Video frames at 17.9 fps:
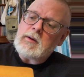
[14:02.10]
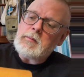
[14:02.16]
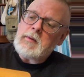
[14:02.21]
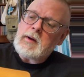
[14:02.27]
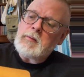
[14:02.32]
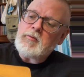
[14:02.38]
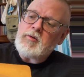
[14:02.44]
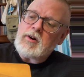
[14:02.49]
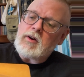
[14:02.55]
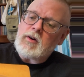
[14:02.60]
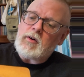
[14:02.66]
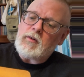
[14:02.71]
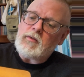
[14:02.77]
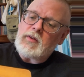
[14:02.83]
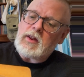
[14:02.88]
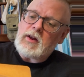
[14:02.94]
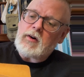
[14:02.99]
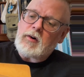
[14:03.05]
memory
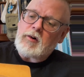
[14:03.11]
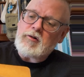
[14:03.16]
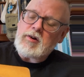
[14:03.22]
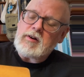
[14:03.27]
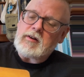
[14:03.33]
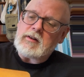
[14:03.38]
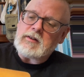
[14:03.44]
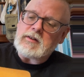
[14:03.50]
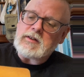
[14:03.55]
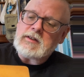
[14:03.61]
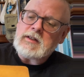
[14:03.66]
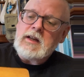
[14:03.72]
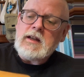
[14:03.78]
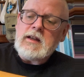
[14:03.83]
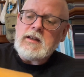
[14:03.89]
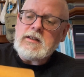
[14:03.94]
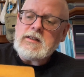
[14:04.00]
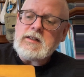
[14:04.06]
of their origins
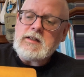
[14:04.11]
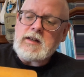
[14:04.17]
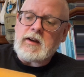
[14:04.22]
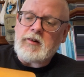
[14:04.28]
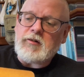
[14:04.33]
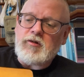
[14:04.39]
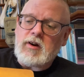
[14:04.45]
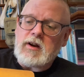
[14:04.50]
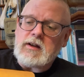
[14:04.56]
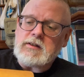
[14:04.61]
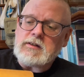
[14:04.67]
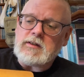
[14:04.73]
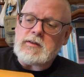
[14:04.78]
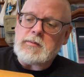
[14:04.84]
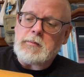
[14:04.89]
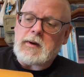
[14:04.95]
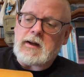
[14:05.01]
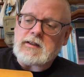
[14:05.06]

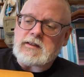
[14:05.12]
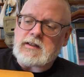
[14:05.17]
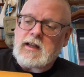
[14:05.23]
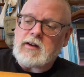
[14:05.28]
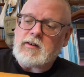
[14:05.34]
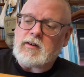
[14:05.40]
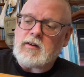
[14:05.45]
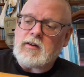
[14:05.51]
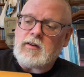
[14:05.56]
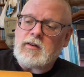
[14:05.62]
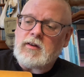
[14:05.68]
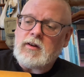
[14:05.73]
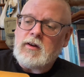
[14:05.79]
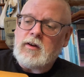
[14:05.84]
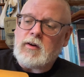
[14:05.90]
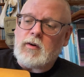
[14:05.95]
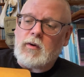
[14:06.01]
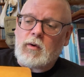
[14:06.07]
degenerated past legend
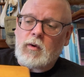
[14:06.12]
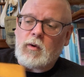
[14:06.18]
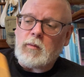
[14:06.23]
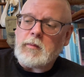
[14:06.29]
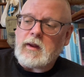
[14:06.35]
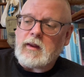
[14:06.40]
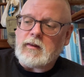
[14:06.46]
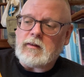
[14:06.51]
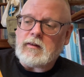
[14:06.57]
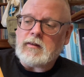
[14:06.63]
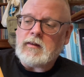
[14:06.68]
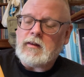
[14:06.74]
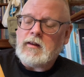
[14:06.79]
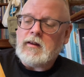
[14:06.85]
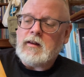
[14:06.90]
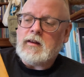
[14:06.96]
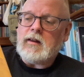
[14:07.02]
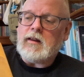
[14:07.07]
or myth
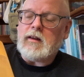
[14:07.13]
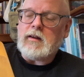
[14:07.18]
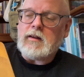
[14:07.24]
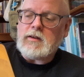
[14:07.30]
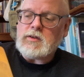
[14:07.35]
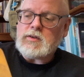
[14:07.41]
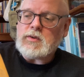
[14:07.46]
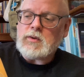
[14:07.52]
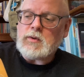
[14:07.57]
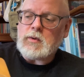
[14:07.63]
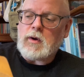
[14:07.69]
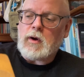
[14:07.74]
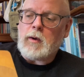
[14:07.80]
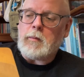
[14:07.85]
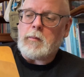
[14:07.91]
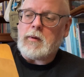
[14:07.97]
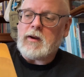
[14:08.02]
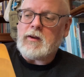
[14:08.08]
into
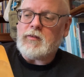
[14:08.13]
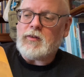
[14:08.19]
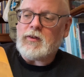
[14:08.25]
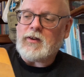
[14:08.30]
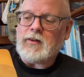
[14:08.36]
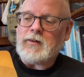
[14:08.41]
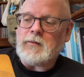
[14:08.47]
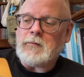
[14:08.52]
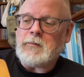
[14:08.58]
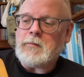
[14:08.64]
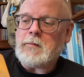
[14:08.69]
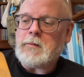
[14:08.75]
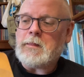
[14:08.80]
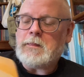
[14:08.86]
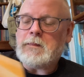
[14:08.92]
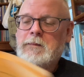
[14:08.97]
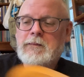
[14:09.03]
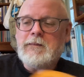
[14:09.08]
oblivion.
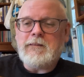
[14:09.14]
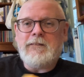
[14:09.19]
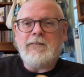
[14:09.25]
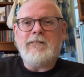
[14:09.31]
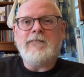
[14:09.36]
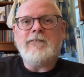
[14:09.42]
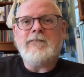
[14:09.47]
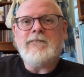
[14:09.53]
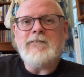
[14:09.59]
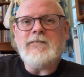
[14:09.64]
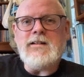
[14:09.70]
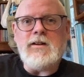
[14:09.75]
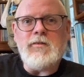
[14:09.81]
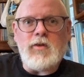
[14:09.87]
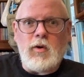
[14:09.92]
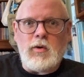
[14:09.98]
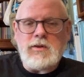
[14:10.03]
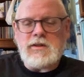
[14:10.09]
And of
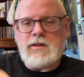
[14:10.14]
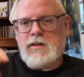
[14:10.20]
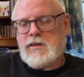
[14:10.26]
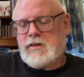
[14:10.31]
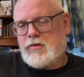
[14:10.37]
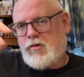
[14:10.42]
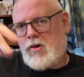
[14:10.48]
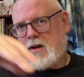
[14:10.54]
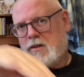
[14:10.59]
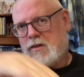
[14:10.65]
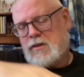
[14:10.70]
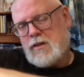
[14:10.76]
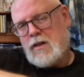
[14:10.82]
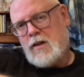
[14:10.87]
course, these threads